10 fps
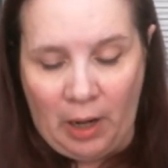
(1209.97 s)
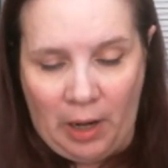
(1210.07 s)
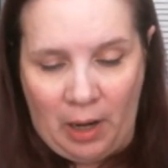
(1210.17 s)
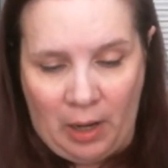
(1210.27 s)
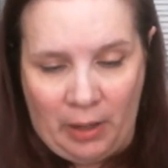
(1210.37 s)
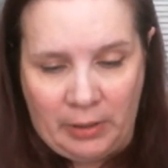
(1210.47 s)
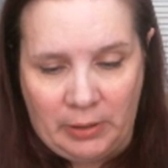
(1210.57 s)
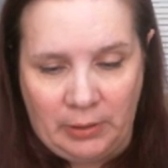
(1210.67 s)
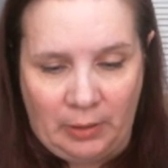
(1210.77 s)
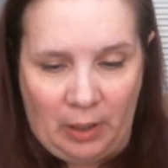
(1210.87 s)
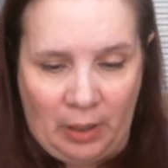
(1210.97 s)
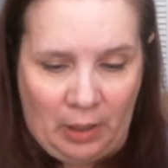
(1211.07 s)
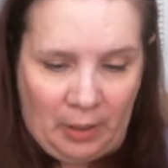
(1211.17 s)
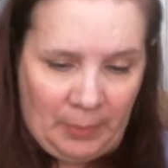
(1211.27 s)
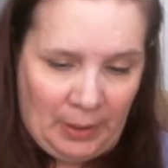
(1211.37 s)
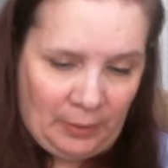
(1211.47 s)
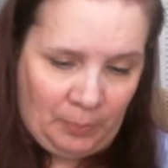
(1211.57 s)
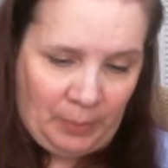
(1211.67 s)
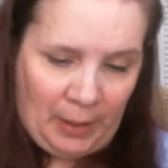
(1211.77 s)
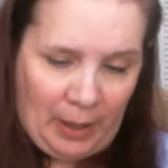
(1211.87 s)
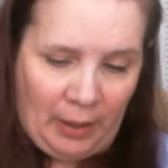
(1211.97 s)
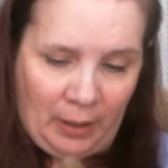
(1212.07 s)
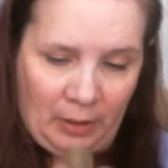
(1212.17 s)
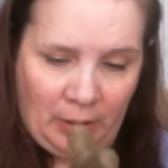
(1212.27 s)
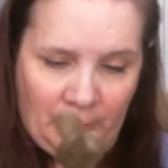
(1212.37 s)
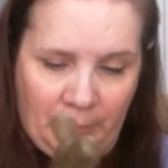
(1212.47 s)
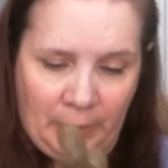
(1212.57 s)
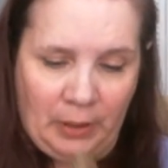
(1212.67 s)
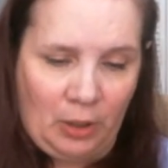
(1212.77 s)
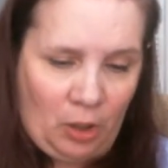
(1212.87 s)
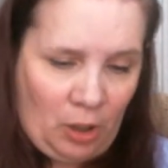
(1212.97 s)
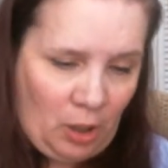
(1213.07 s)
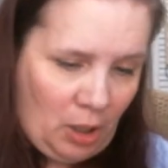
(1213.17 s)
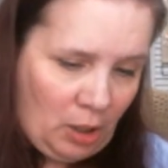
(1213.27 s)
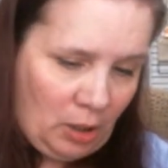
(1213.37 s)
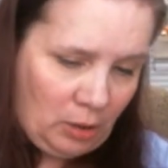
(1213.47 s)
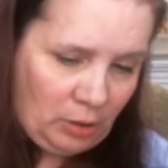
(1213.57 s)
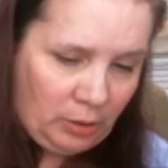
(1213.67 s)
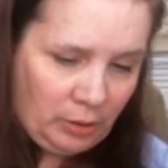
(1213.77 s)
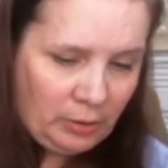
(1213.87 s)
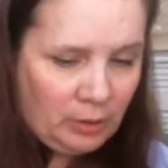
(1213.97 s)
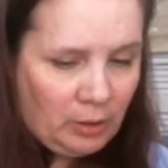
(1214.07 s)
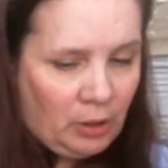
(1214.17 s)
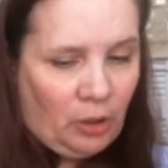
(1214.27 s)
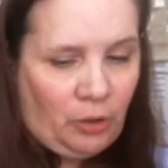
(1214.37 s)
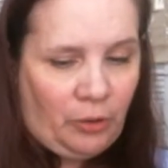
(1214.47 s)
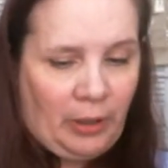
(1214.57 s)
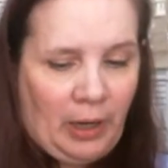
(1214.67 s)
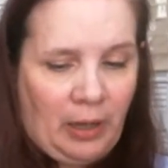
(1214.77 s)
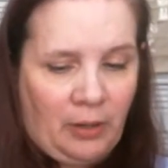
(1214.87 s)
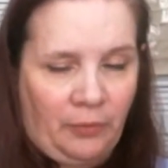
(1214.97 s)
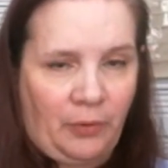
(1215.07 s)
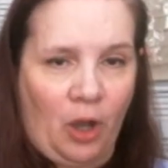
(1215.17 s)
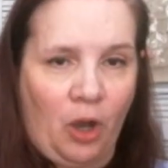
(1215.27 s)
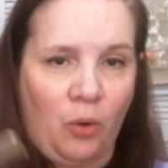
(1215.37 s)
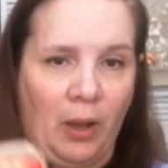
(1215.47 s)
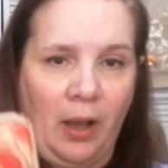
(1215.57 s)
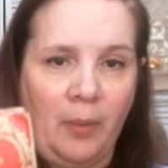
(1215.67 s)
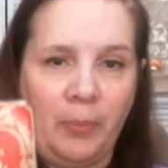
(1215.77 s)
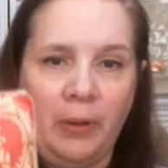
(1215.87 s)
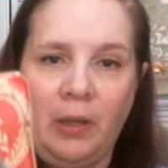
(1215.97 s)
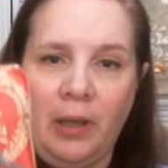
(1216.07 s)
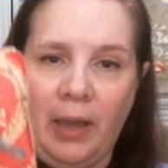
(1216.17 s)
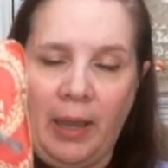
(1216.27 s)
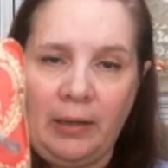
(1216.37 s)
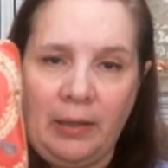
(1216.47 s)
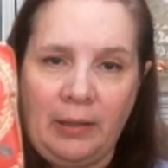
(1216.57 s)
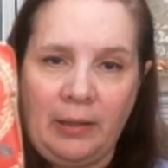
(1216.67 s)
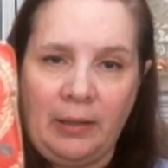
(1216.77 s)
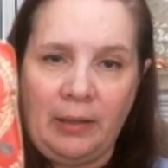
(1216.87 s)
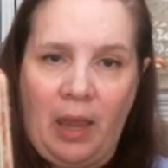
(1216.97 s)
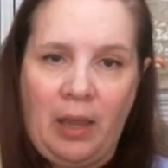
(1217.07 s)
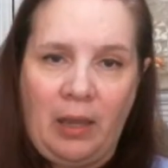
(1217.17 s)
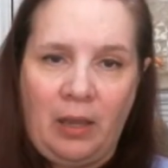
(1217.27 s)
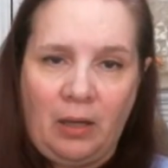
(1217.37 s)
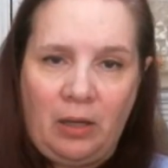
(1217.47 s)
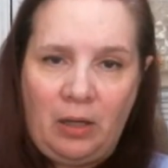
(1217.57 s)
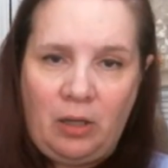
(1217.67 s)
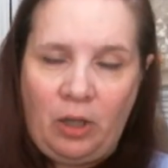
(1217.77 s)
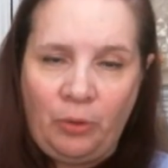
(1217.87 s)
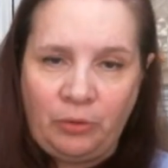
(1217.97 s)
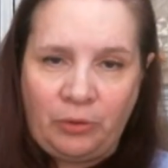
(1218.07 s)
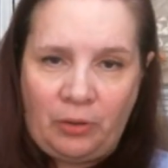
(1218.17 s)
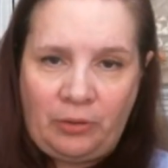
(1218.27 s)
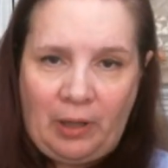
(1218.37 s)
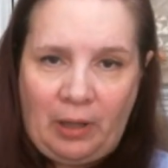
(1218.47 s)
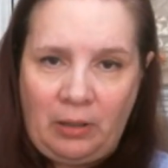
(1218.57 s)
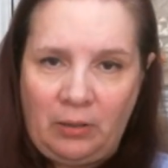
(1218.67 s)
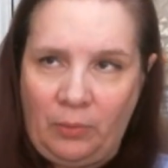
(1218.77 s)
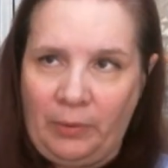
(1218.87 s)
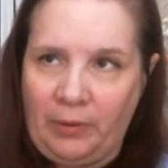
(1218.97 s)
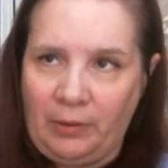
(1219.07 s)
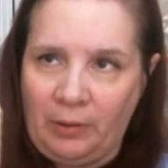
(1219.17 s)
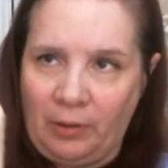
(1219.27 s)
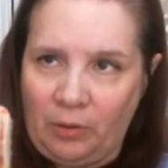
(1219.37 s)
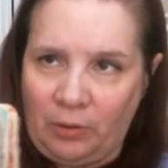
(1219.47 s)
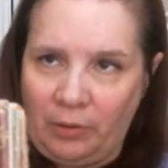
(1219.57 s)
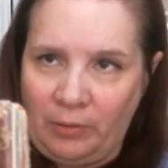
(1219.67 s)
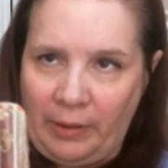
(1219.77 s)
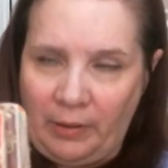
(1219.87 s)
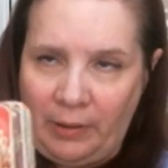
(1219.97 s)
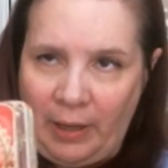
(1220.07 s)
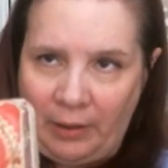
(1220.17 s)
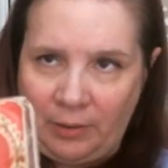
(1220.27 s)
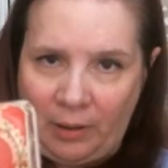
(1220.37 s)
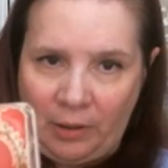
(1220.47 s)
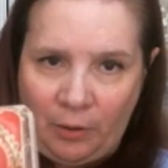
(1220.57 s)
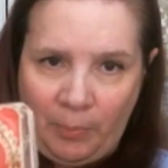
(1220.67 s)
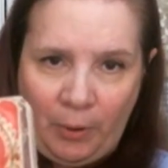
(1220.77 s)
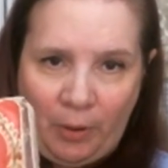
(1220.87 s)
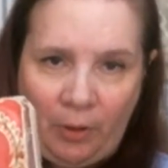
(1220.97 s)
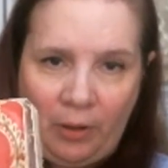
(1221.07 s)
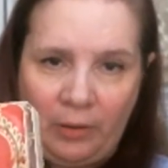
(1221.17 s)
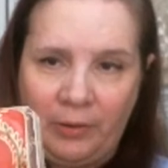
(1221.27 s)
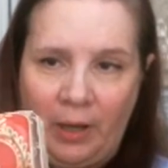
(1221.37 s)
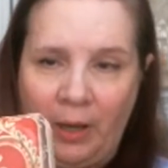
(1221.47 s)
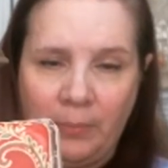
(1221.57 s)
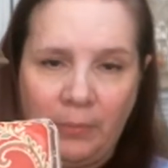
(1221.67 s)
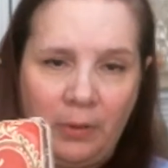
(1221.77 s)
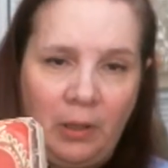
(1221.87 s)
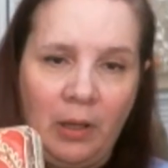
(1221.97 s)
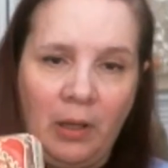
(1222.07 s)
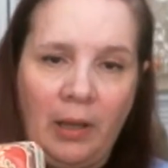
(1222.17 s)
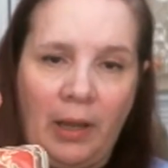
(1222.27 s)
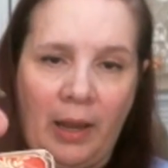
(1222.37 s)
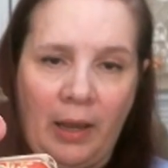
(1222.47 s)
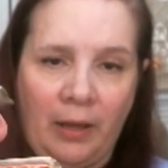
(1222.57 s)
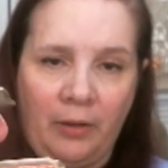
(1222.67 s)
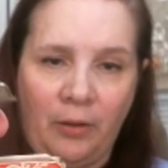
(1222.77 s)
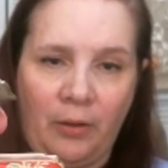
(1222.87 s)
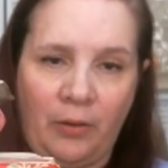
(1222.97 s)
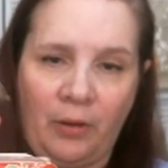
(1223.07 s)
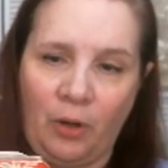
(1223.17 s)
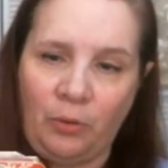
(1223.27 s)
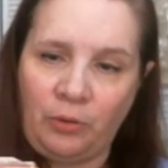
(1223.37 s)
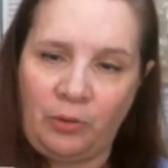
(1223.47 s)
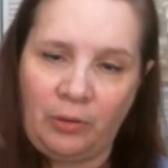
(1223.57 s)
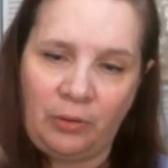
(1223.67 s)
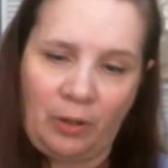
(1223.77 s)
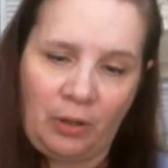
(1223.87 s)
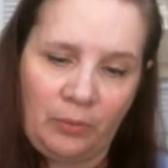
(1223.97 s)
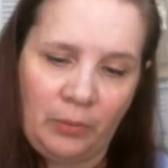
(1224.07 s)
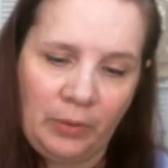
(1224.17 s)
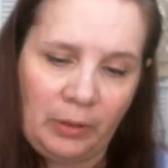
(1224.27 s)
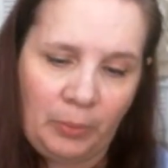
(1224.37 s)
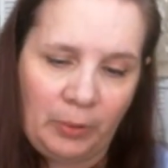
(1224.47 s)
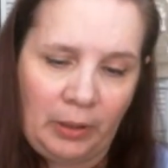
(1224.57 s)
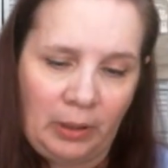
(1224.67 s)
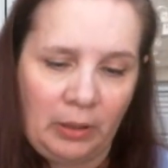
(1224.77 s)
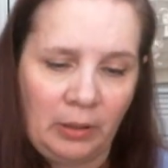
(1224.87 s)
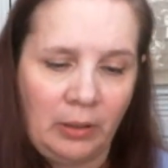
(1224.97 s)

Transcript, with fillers: And um, it's by a company called Creative Co op. And it's a coaster set with this little cast iron bird on top. And the coasters are really pretty.